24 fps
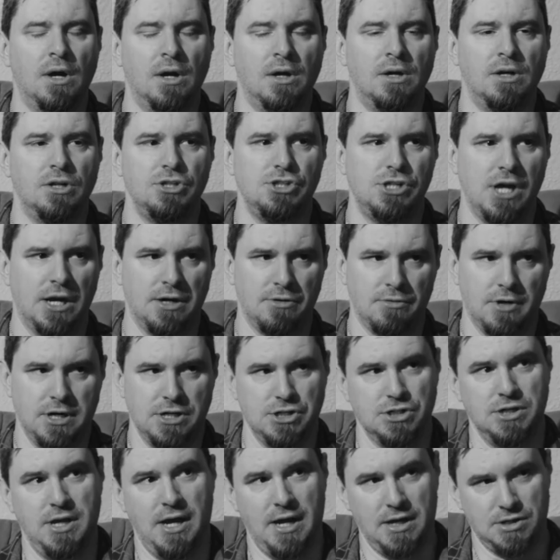
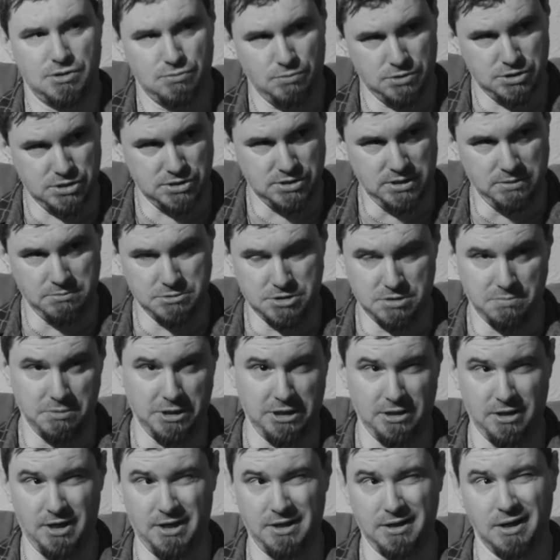Generation X, which seems to be
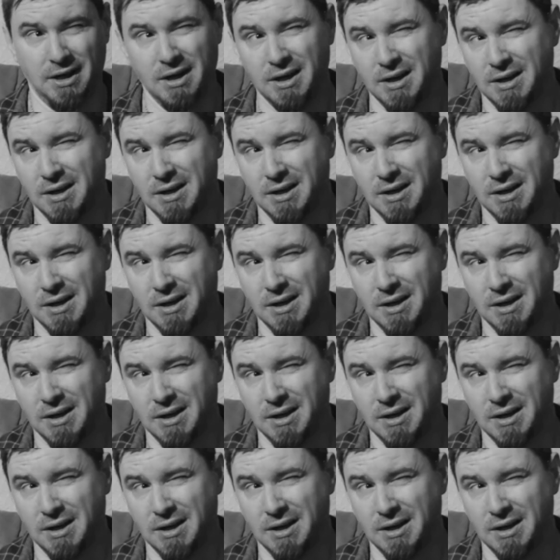late